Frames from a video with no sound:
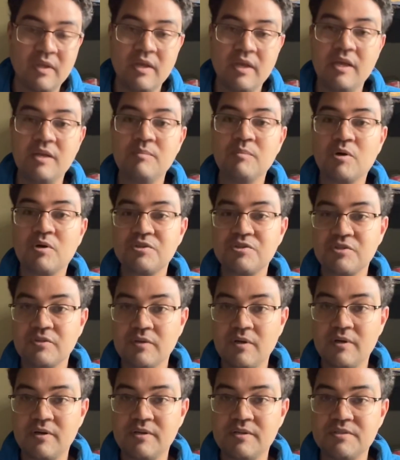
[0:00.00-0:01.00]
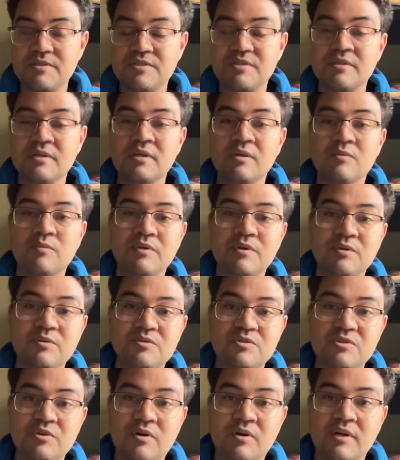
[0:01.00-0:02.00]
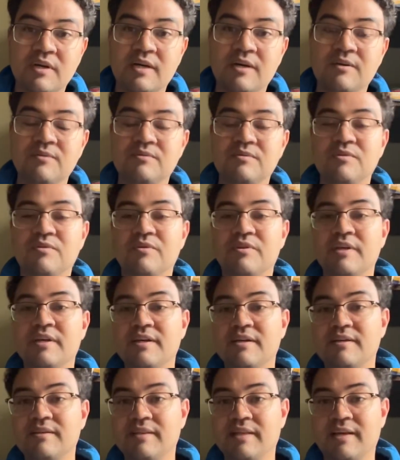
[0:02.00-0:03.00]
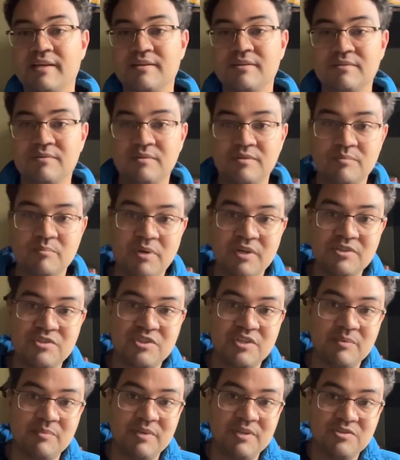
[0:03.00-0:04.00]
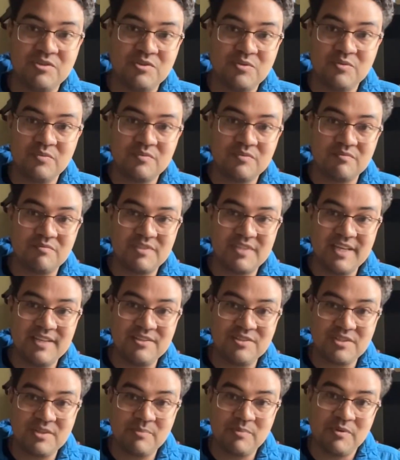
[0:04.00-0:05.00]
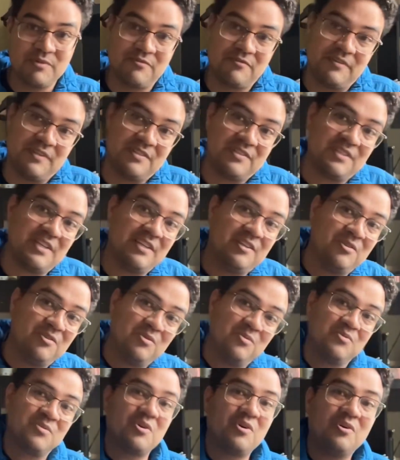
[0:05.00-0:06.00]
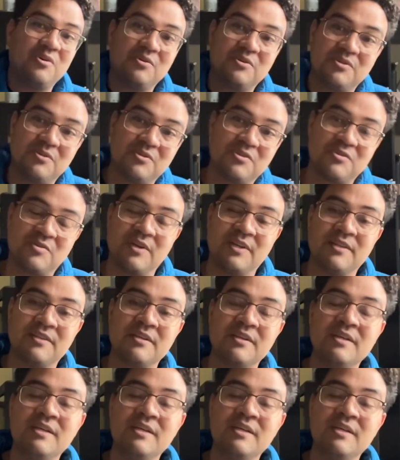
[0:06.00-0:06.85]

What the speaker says: In martial arts, when you start out, you think that punching means you tense up your fist and you use all of your strength.